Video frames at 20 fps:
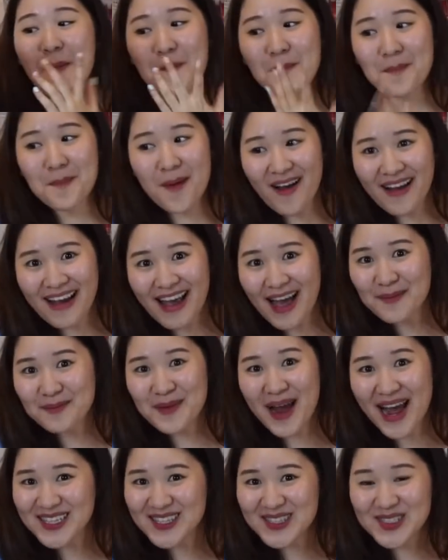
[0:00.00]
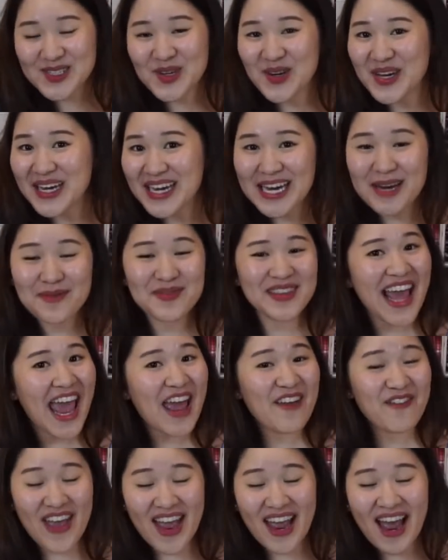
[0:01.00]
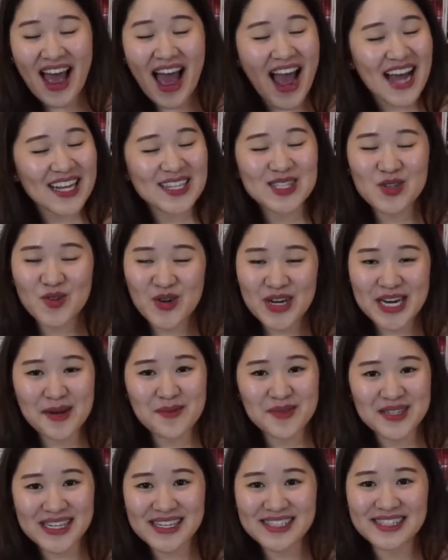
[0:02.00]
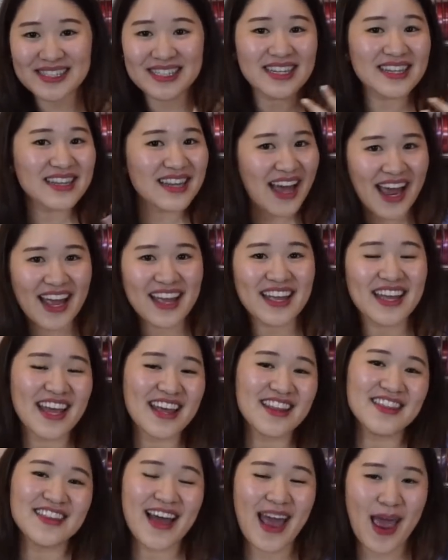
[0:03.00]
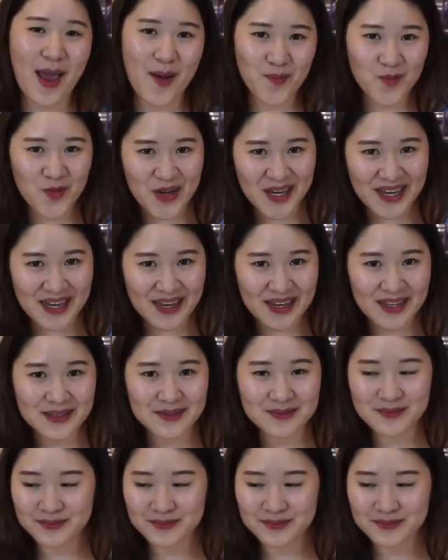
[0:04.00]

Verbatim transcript: mock-up ice cream, the fake ice cream just like in the MV.